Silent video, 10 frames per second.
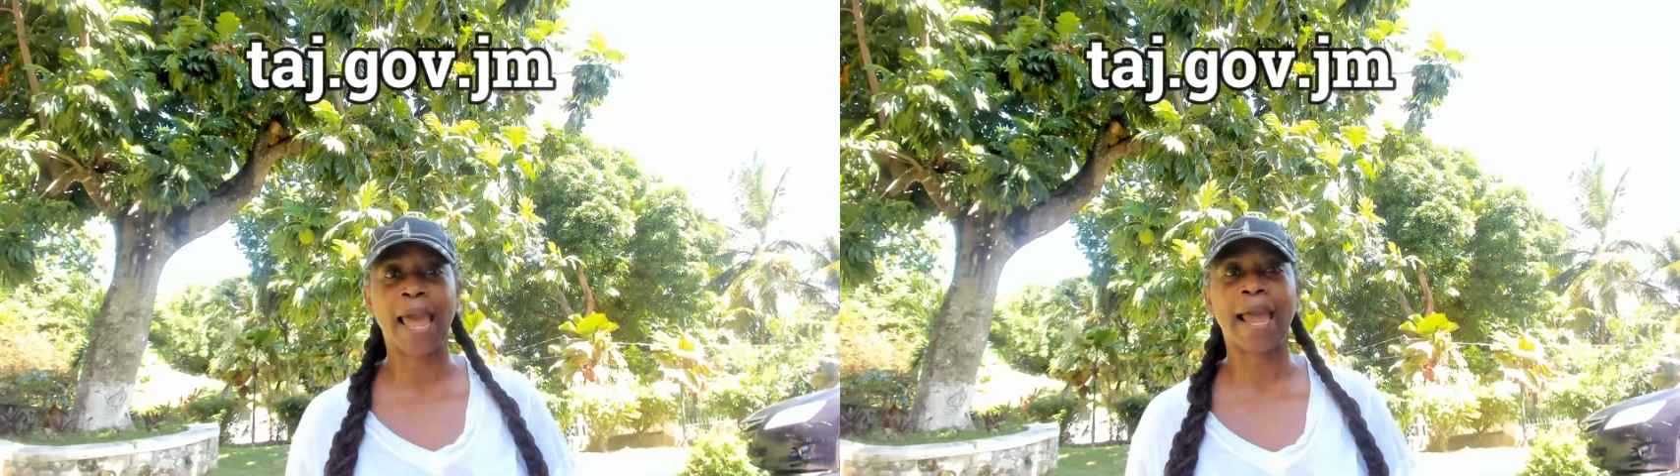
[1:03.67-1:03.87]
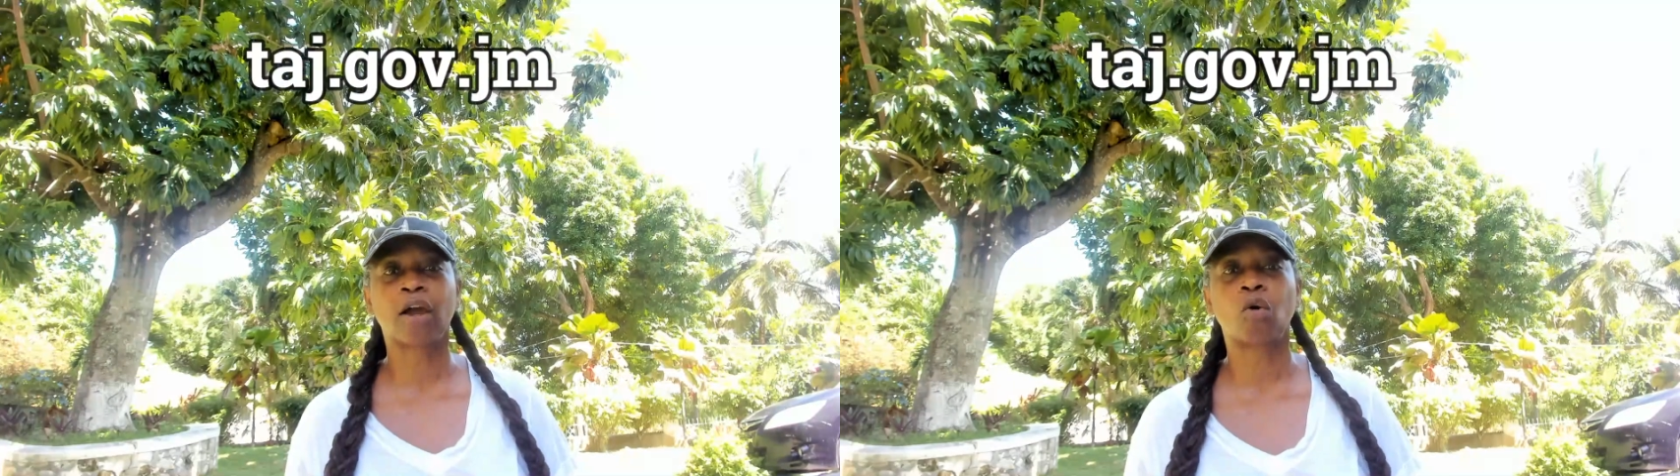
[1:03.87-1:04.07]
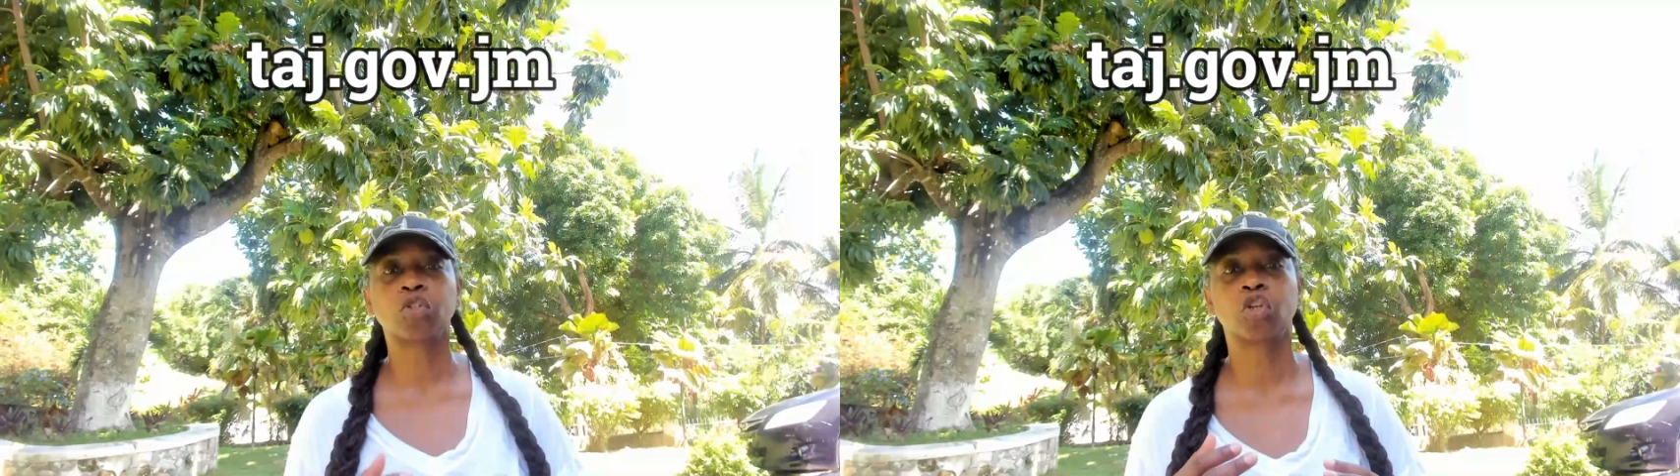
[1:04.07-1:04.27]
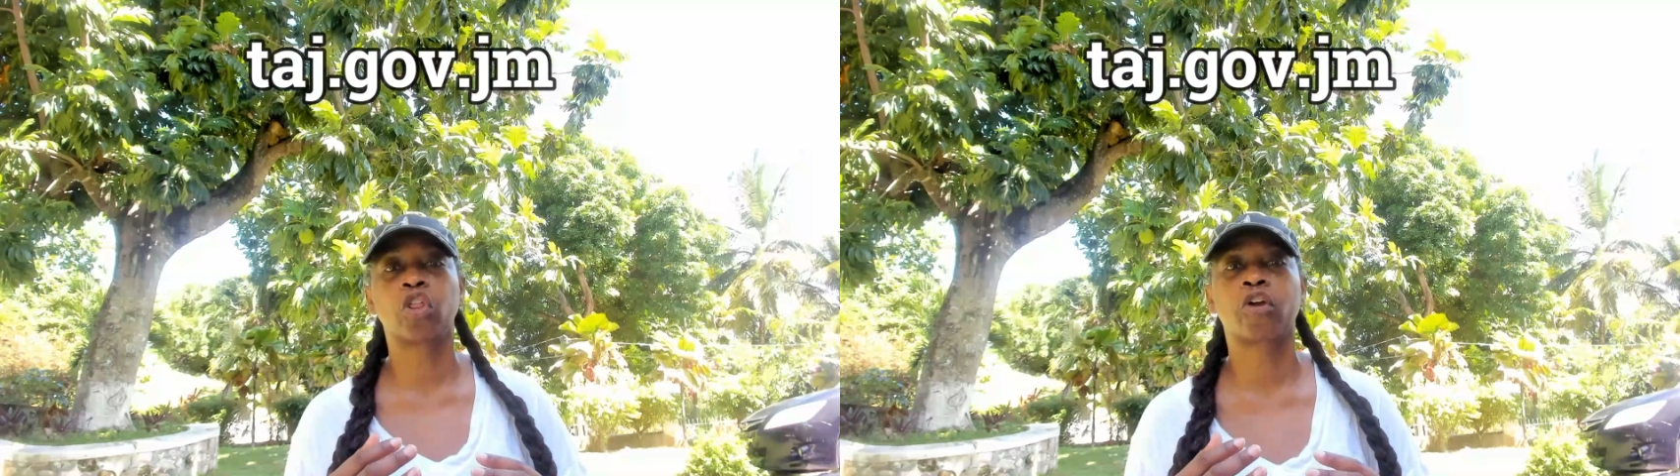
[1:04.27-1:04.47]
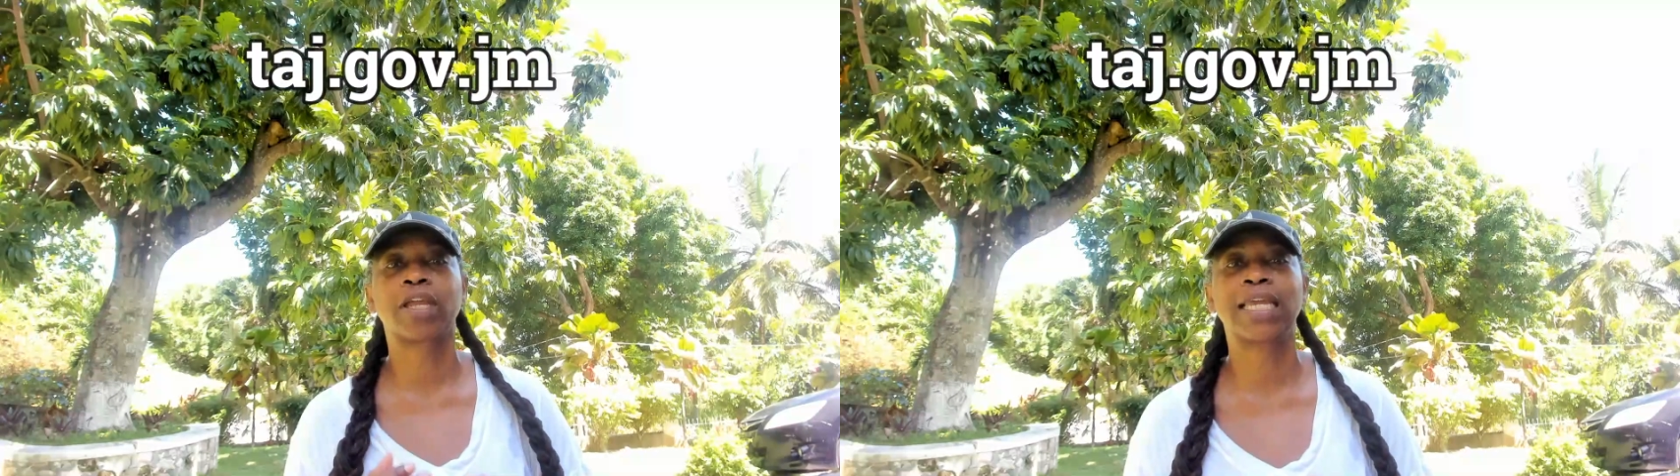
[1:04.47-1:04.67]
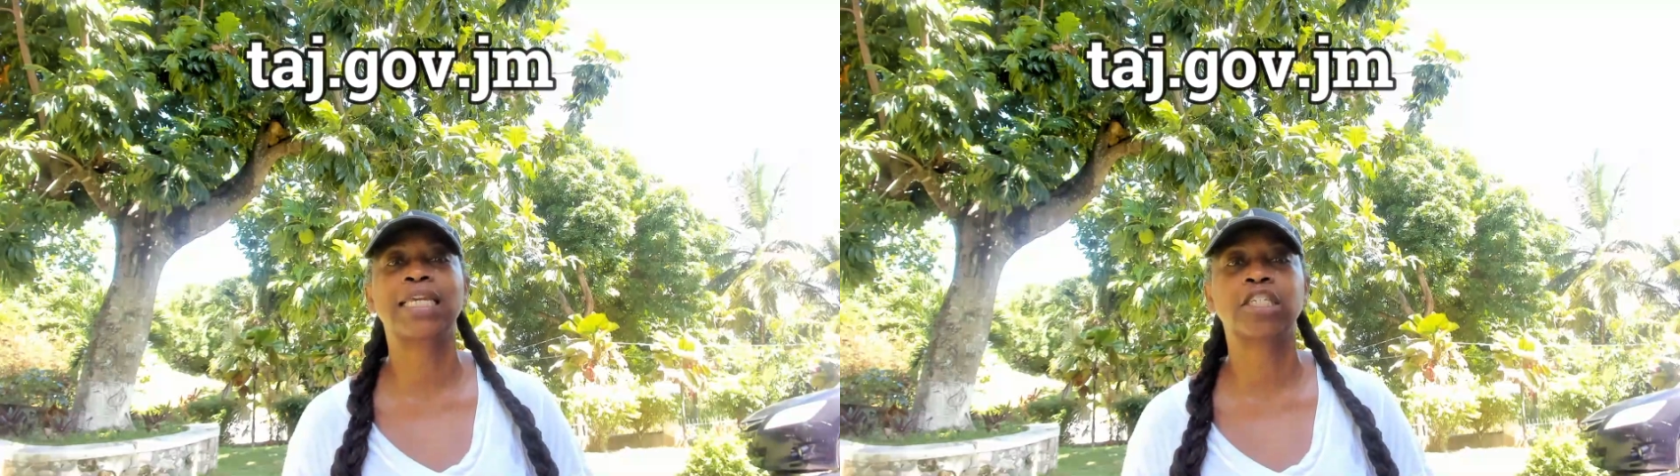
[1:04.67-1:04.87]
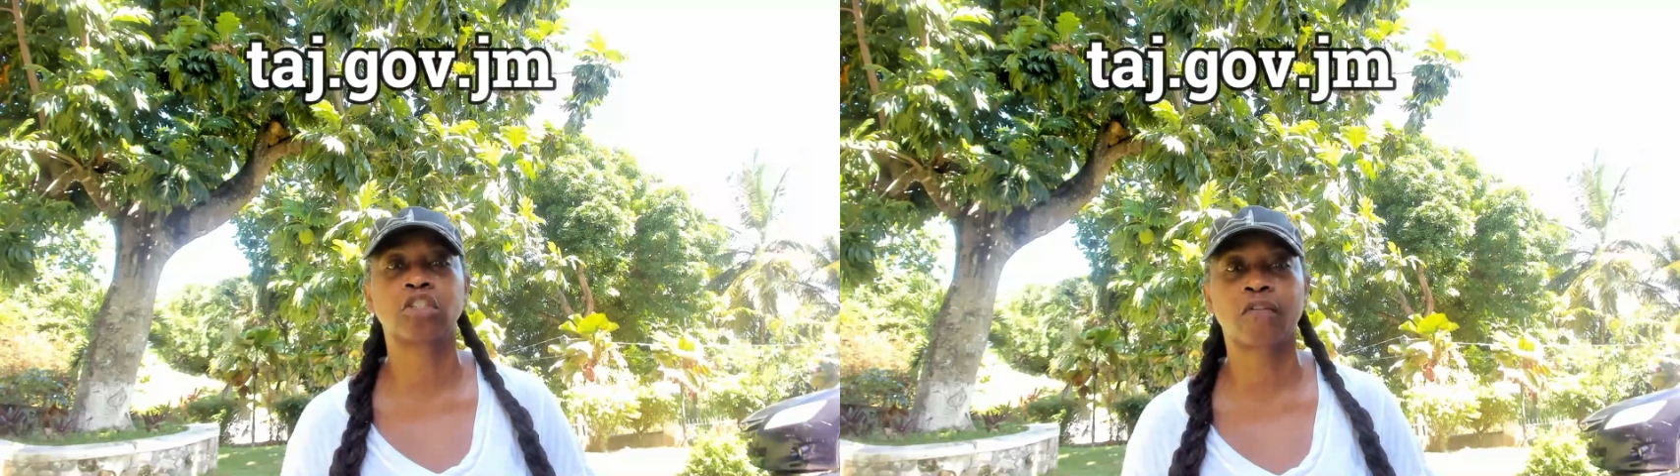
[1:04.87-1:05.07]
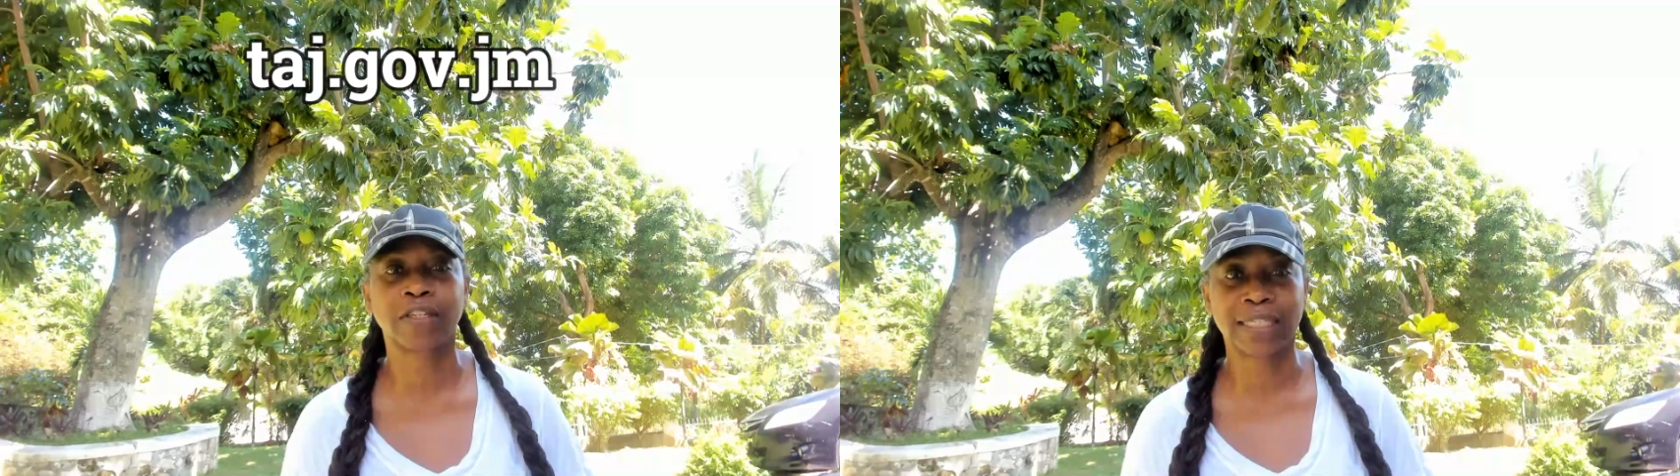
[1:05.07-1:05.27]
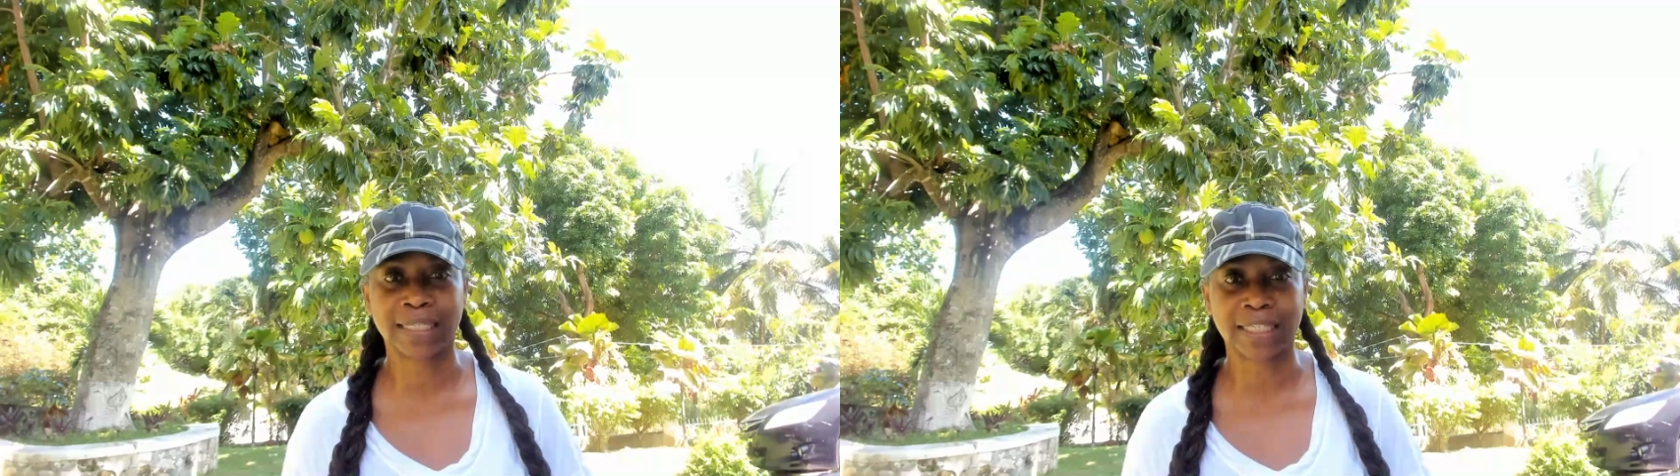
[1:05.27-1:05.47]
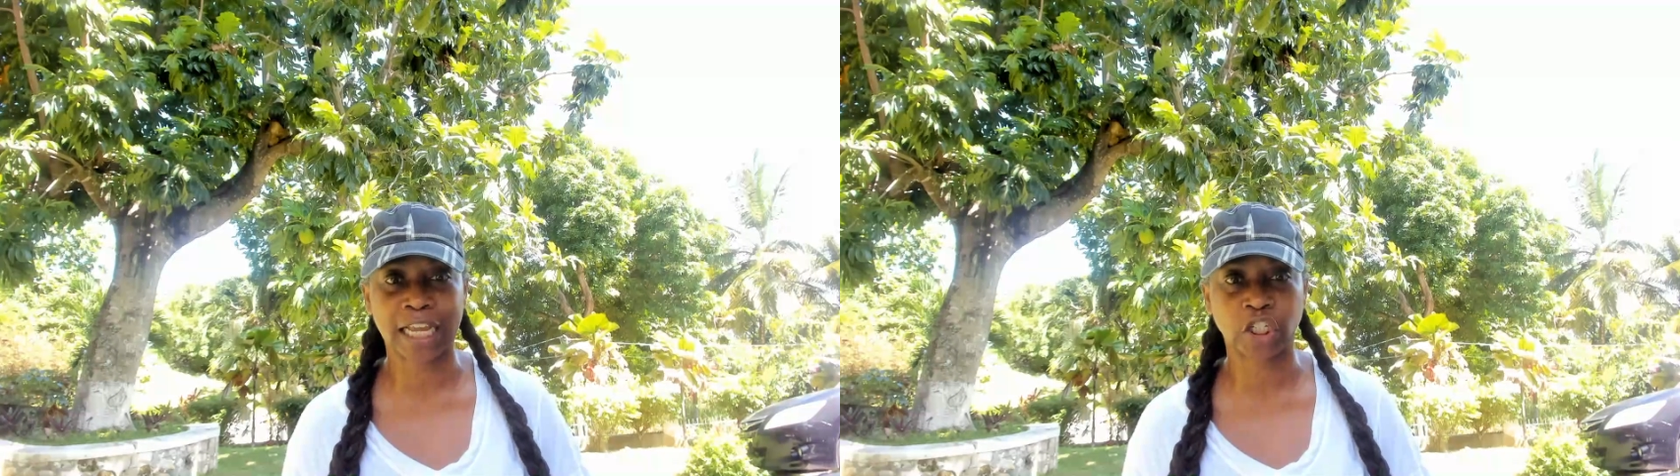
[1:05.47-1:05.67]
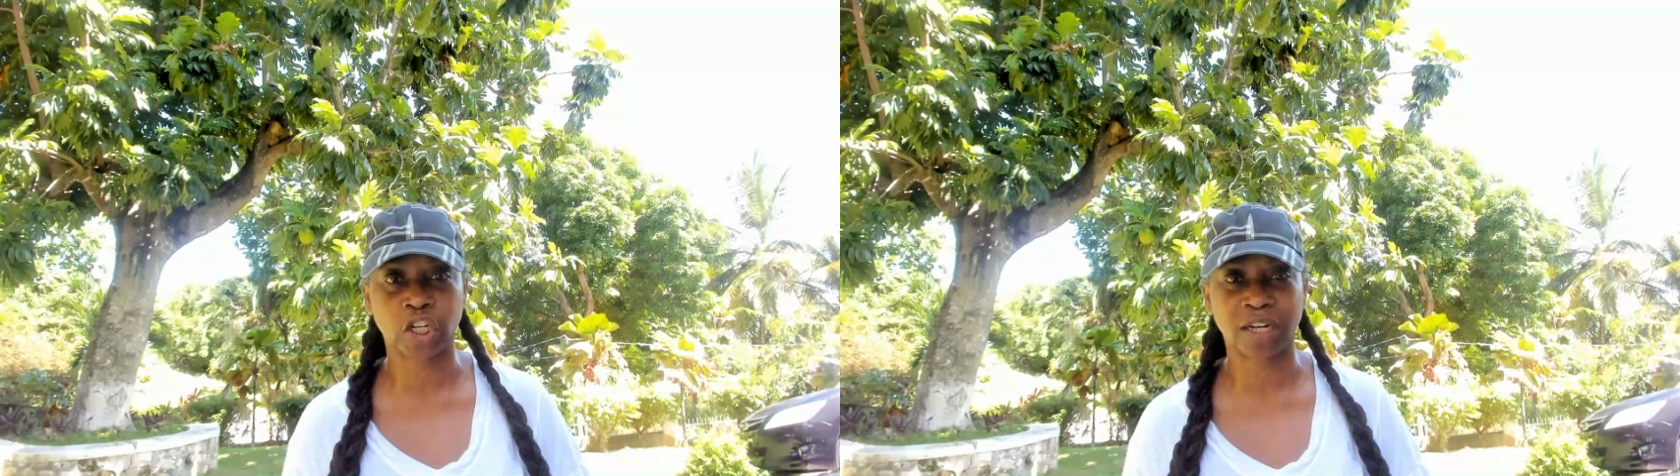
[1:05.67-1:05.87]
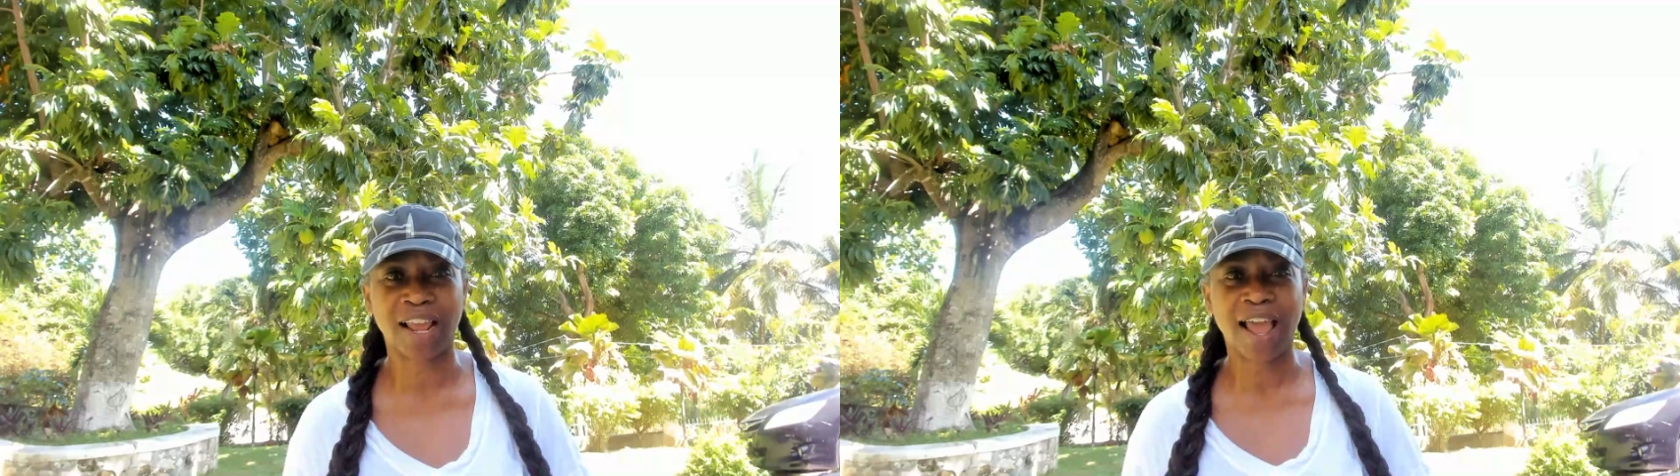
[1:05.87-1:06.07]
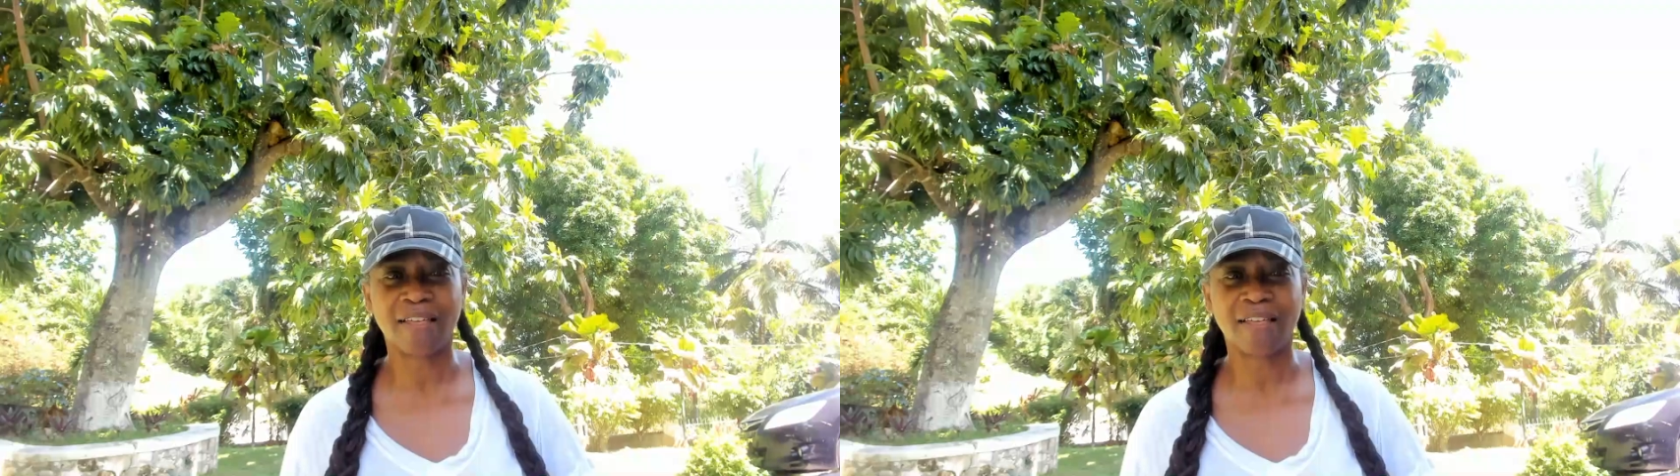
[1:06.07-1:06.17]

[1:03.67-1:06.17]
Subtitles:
and go to their e-services section.